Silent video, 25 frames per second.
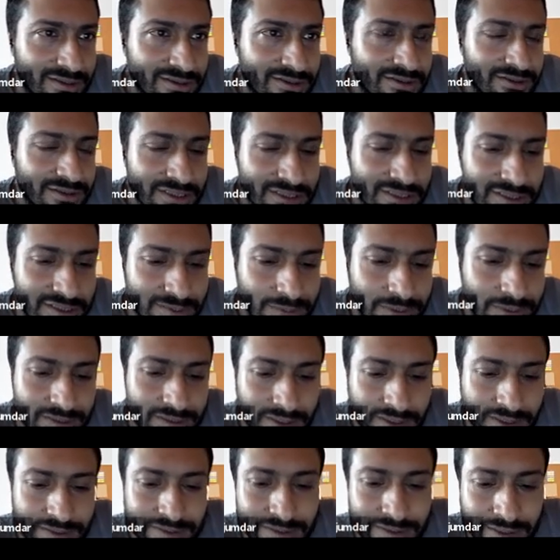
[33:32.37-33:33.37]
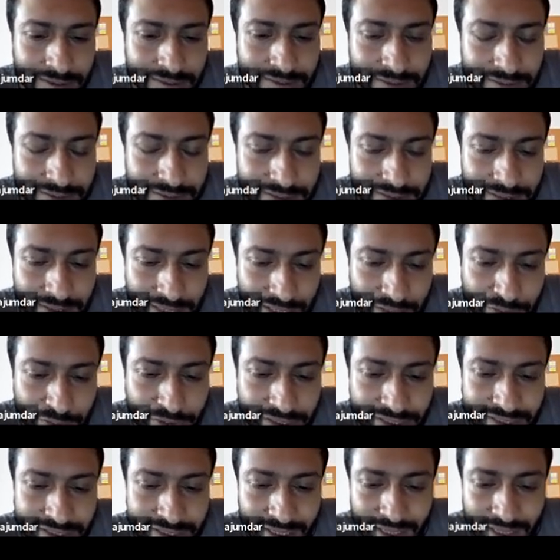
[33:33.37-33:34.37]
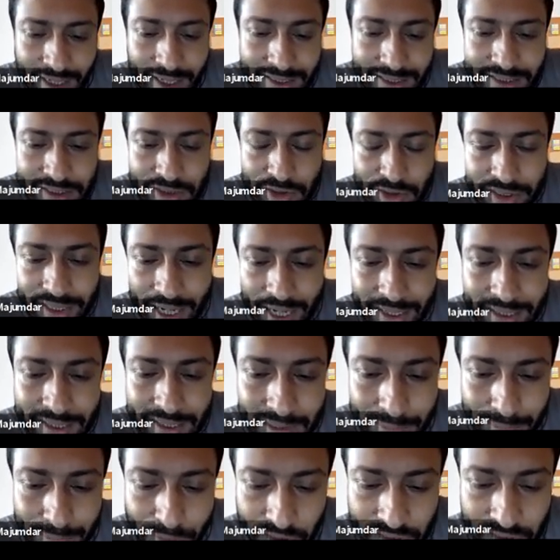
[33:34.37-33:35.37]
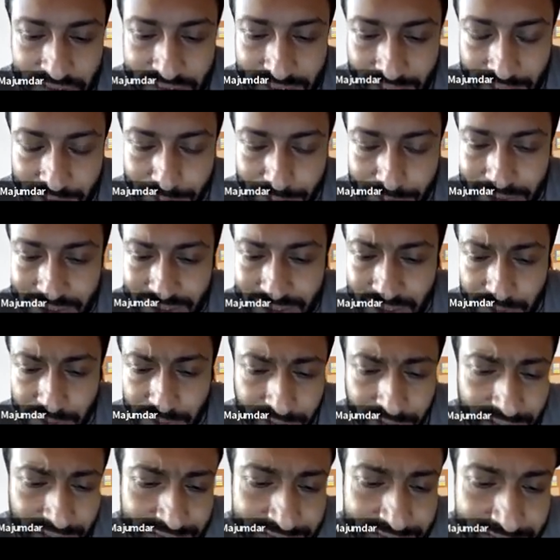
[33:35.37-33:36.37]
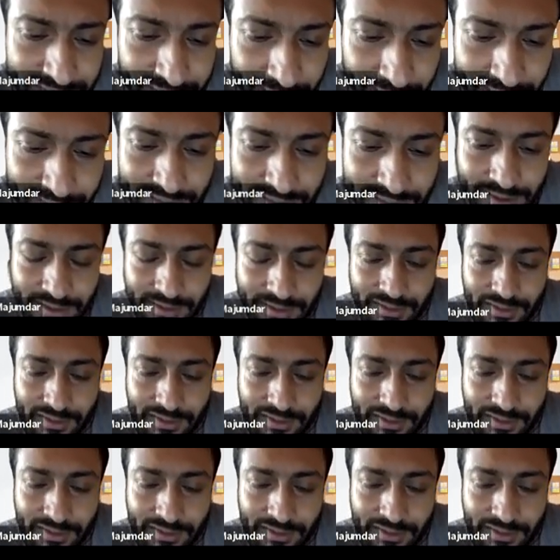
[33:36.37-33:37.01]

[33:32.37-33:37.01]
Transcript: So this is, is essentially you initialize your random policy. That means given a state,